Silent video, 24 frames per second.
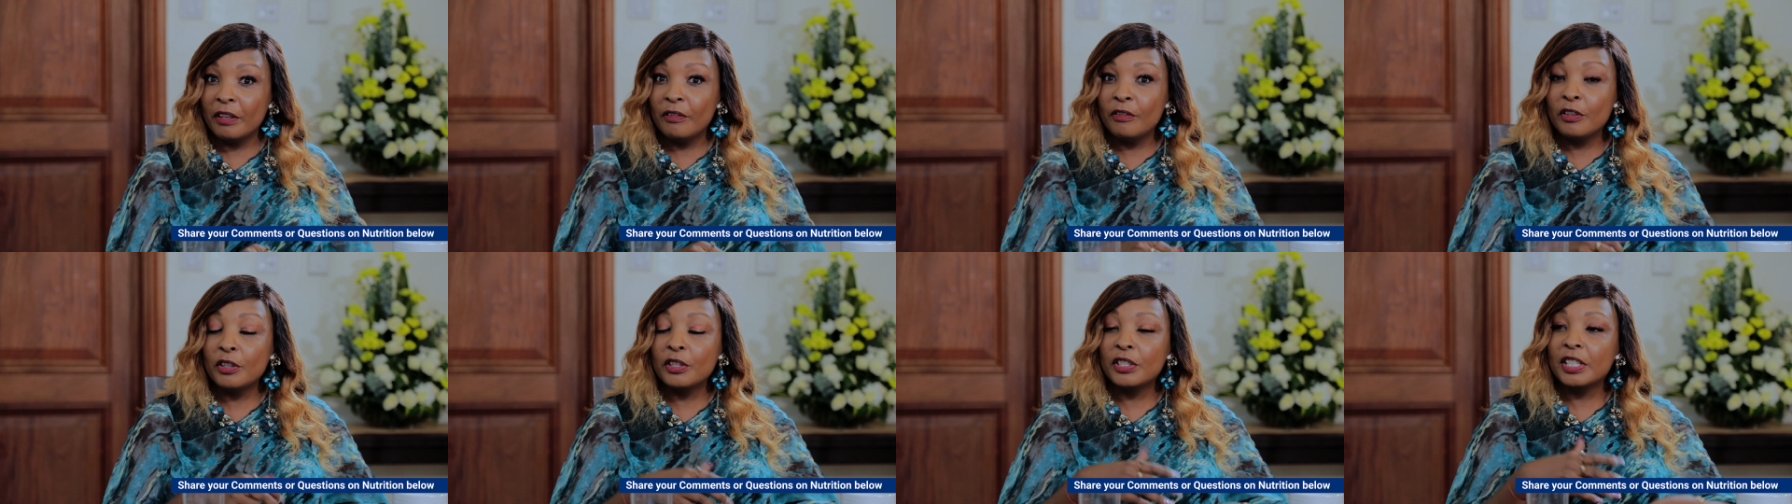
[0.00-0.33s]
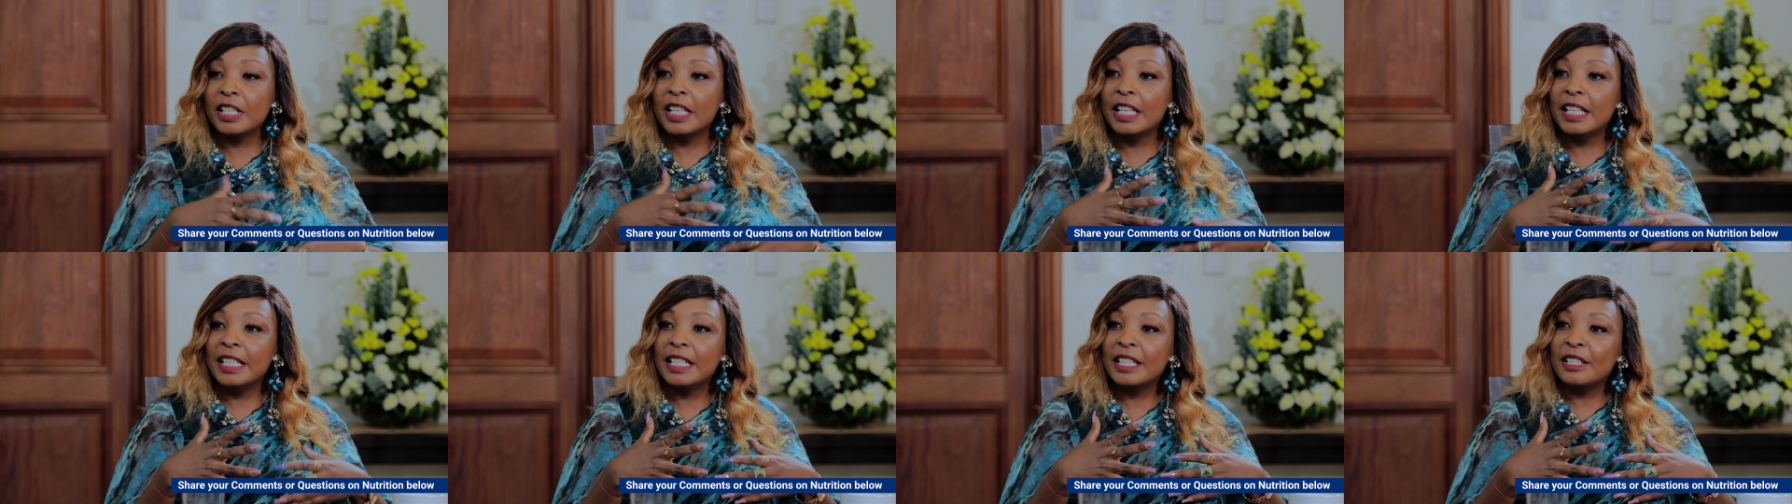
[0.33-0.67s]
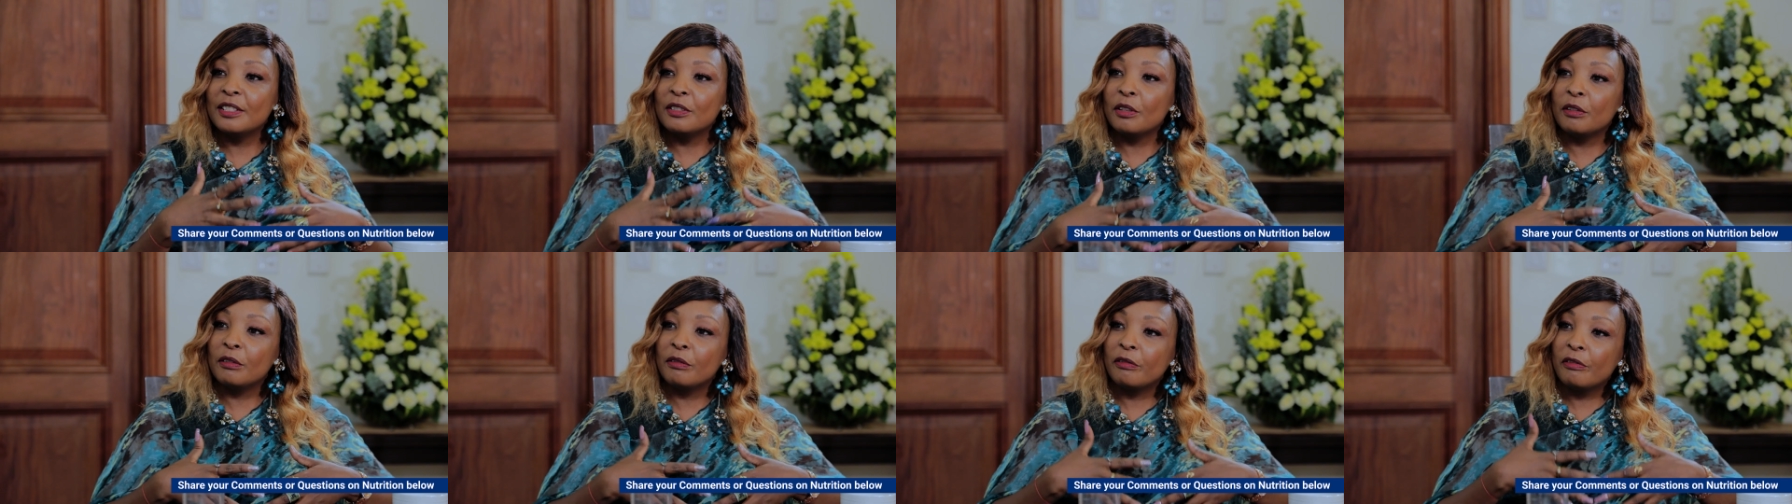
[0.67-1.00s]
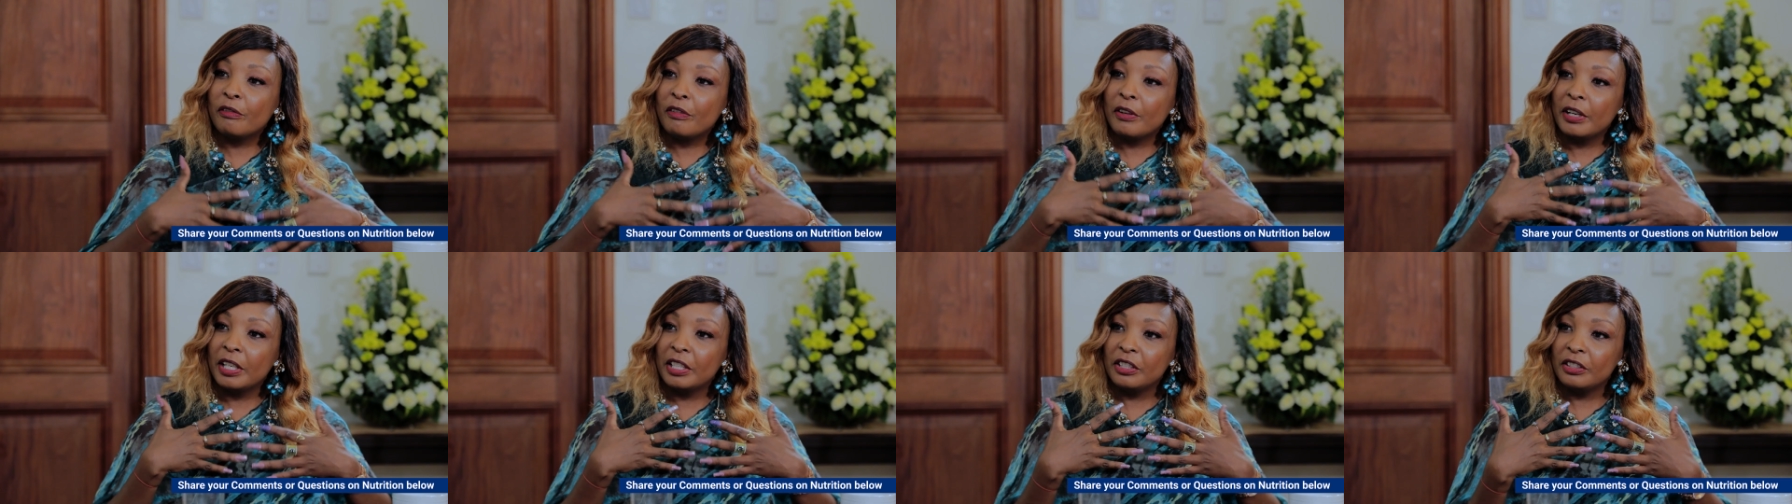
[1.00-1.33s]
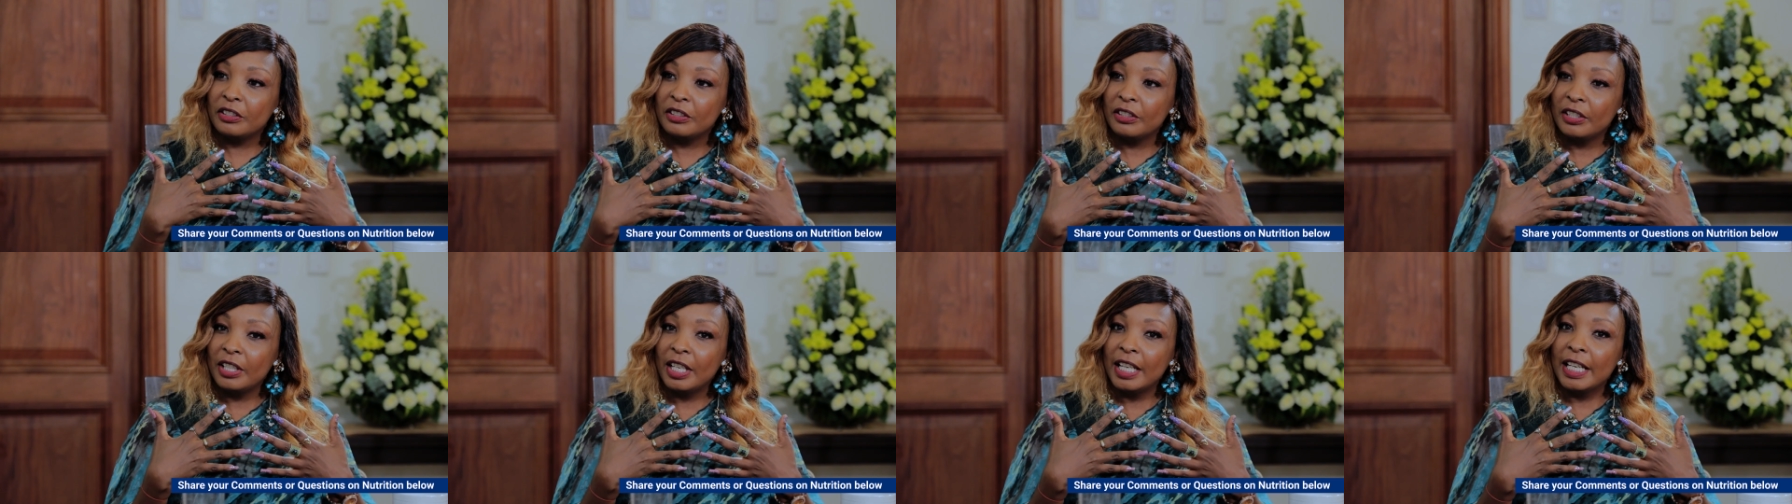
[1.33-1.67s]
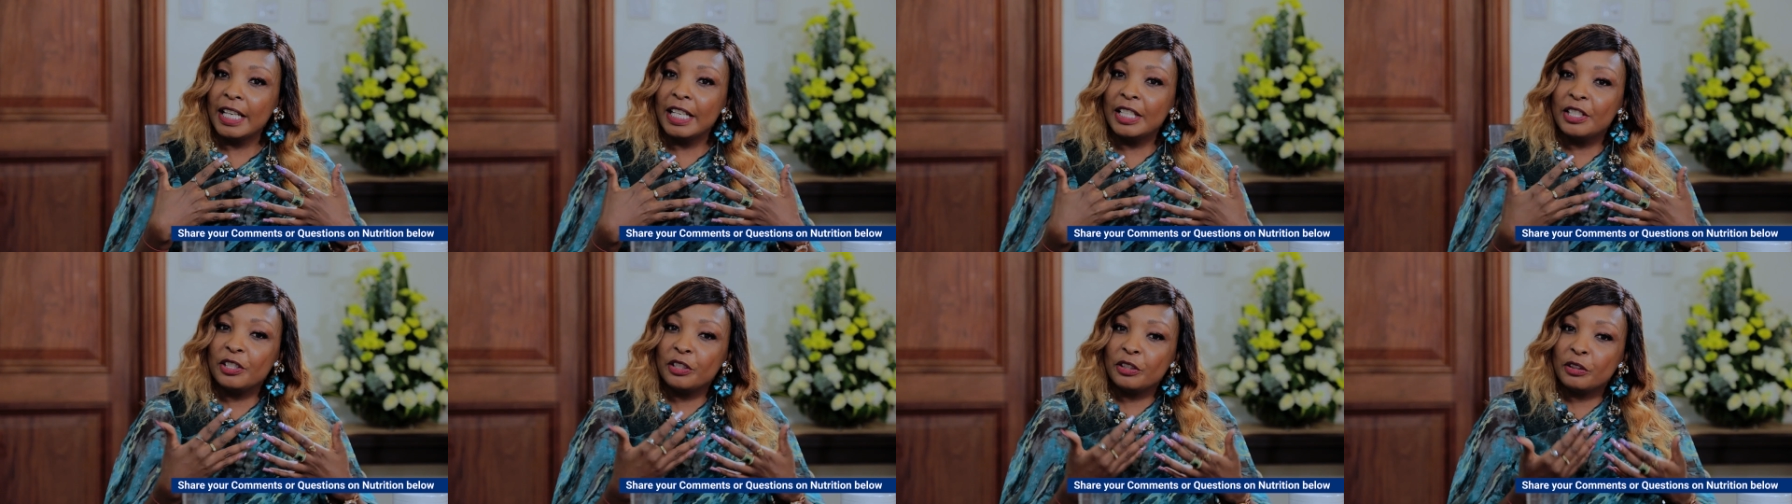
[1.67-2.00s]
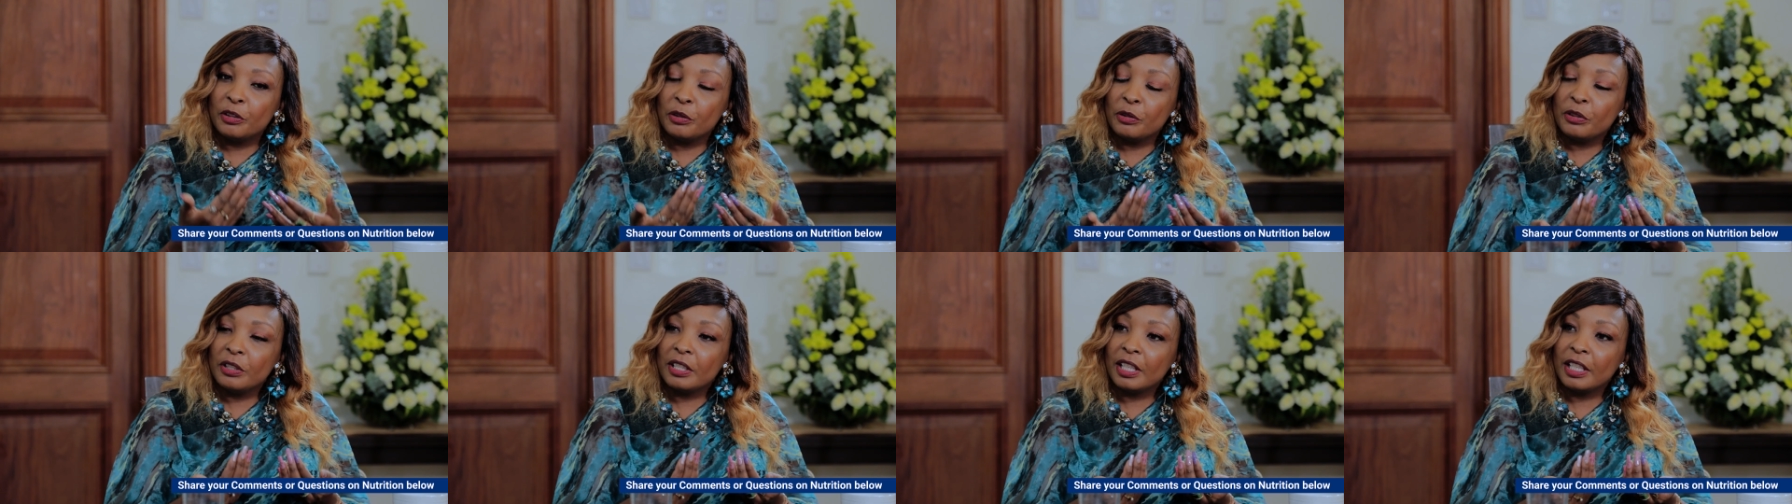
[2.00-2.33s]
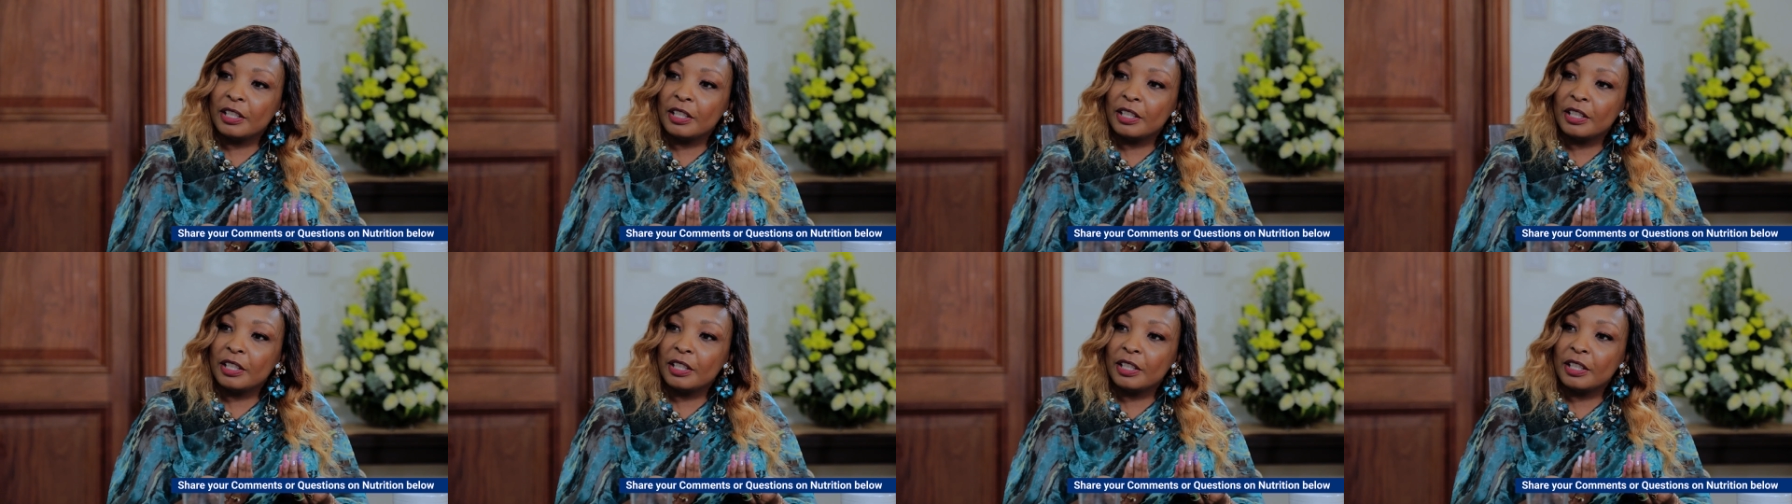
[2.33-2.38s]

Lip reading: If your skin is not fresh, it shows